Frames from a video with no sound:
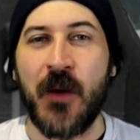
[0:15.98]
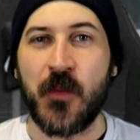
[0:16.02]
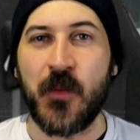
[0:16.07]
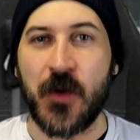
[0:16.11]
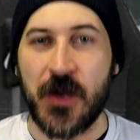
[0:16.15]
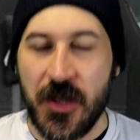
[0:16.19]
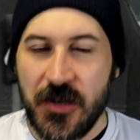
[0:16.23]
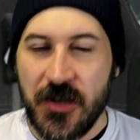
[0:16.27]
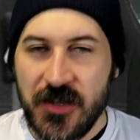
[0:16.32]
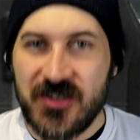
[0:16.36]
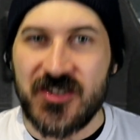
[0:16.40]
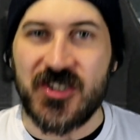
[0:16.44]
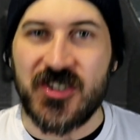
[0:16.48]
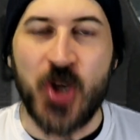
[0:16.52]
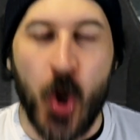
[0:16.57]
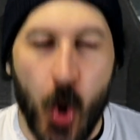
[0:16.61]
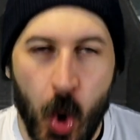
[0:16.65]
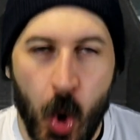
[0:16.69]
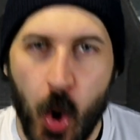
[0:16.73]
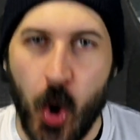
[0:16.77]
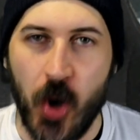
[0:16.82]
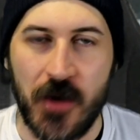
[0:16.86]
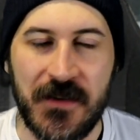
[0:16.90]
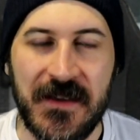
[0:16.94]
We're going to
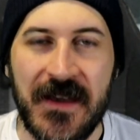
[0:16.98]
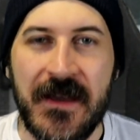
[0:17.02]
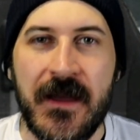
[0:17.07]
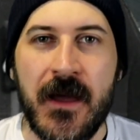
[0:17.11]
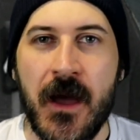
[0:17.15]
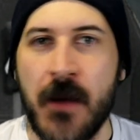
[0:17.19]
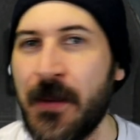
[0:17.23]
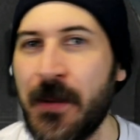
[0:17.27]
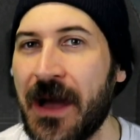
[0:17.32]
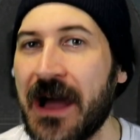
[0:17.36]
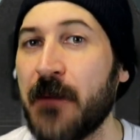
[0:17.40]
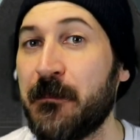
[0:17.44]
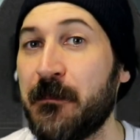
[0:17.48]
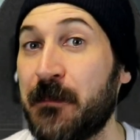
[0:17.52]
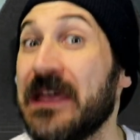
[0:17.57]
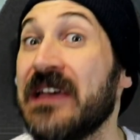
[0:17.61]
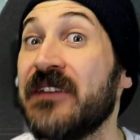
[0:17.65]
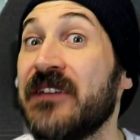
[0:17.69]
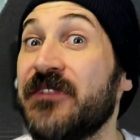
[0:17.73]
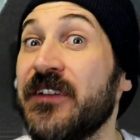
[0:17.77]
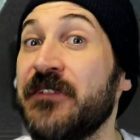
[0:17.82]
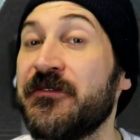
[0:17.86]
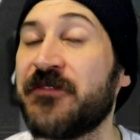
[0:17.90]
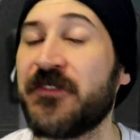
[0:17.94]
talk about a
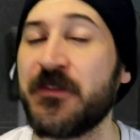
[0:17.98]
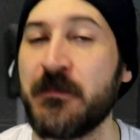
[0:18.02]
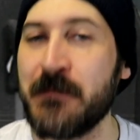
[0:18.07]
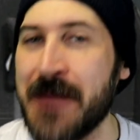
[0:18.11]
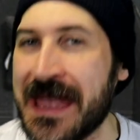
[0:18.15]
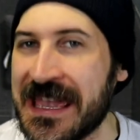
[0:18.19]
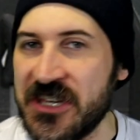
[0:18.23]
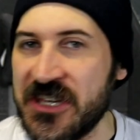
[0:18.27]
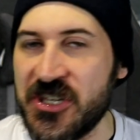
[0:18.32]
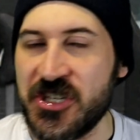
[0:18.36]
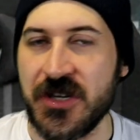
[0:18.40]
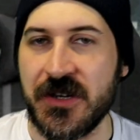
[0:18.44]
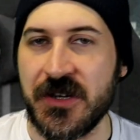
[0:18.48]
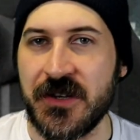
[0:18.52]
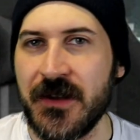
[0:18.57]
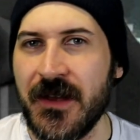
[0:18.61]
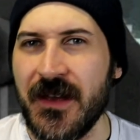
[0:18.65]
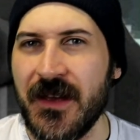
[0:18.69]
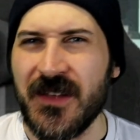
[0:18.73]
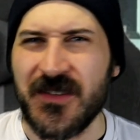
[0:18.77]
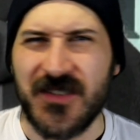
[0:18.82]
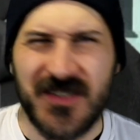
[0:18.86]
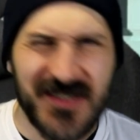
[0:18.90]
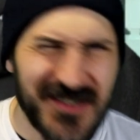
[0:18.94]
bit of information
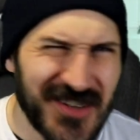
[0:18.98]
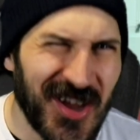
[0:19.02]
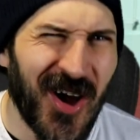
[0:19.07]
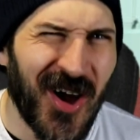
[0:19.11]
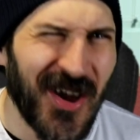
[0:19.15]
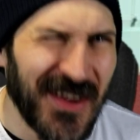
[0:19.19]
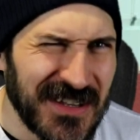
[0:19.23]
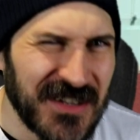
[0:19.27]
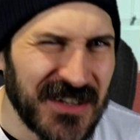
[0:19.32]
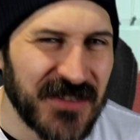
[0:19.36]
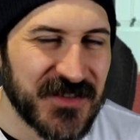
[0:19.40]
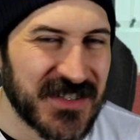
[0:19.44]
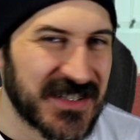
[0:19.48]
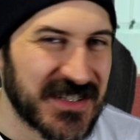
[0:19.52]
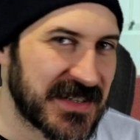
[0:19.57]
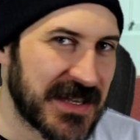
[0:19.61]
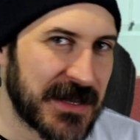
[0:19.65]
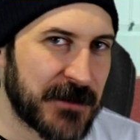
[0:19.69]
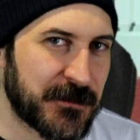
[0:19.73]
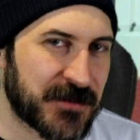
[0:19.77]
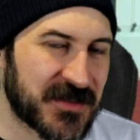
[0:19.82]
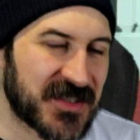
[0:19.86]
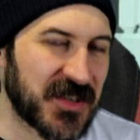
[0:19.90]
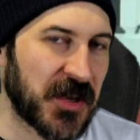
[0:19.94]
that's kind of
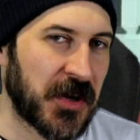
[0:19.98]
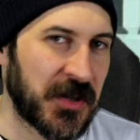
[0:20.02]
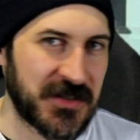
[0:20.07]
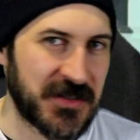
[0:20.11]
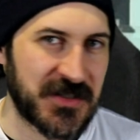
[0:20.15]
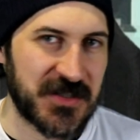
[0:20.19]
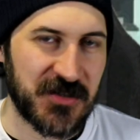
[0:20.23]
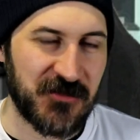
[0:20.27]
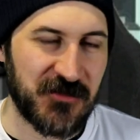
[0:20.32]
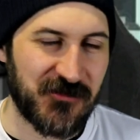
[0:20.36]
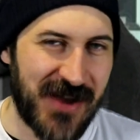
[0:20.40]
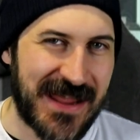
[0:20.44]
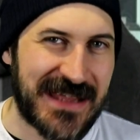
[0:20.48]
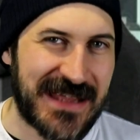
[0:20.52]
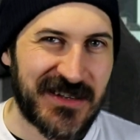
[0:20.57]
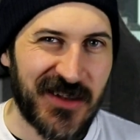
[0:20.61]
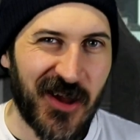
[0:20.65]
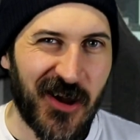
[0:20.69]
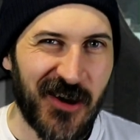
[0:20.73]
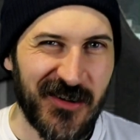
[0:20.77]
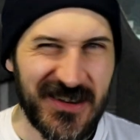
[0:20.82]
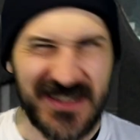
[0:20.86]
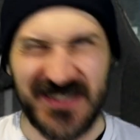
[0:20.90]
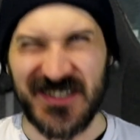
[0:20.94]
slipped under the
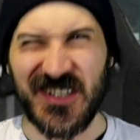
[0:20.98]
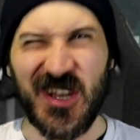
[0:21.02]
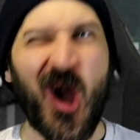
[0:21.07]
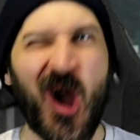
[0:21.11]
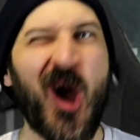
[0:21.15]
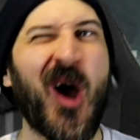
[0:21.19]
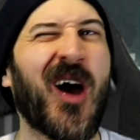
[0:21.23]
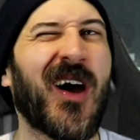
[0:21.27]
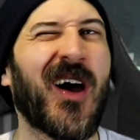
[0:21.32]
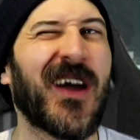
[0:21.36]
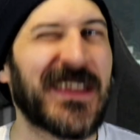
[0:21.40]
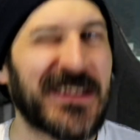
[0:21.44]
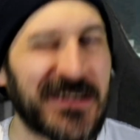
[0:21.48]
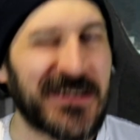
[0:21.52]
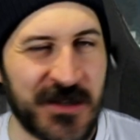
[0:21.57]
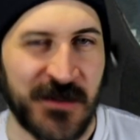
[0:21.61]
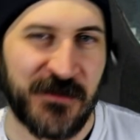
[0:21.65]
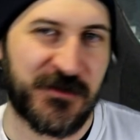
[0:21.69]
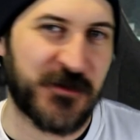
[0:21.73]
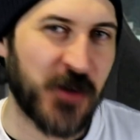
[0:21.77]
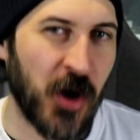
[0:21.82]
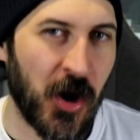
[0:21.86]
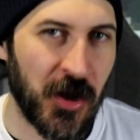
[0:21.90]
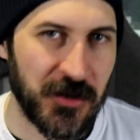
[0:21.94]
radar. It's kind
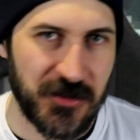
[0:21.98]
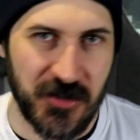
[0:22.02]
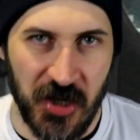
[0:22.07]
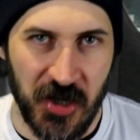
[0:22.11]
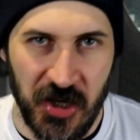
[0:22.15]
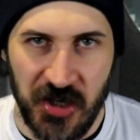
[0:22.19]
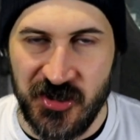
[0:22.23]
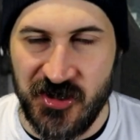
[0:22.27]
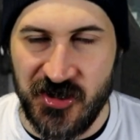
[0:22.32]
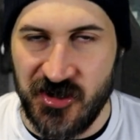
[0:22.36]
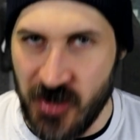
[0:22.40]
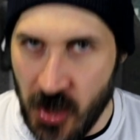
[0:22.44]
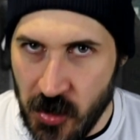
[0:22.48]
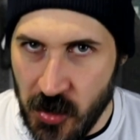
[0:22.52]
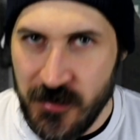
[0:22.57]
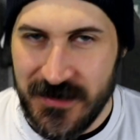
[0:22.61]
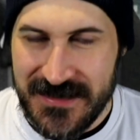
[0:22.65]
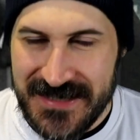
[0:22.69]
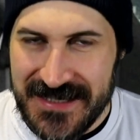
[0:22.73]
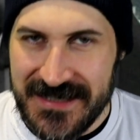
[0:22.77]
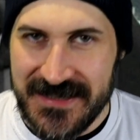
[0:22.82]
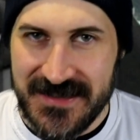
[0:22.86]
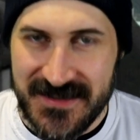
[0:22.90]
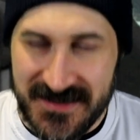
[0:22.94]
of gone
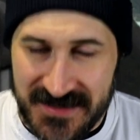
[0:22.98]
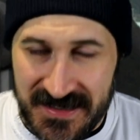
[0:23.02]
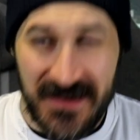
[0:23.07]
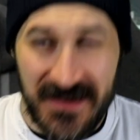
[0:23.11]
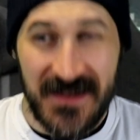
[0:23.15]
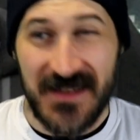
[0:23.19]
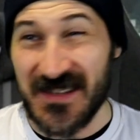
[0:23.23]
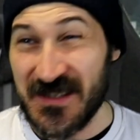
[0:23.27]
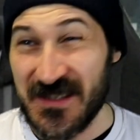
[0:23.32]
unnoticed.